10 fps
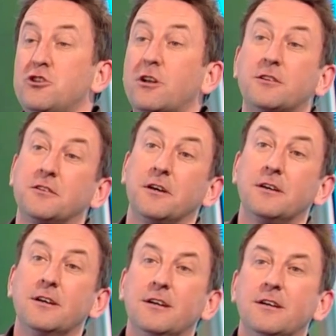juggler today.
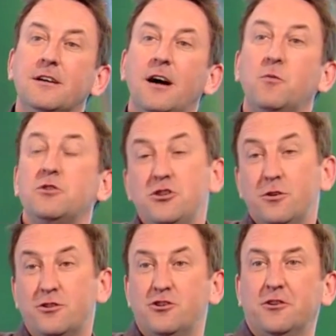I wish you
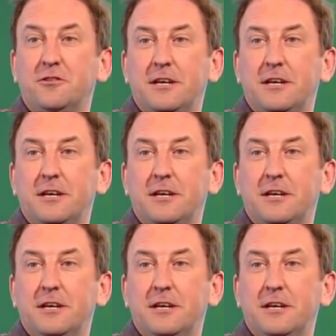could juggle,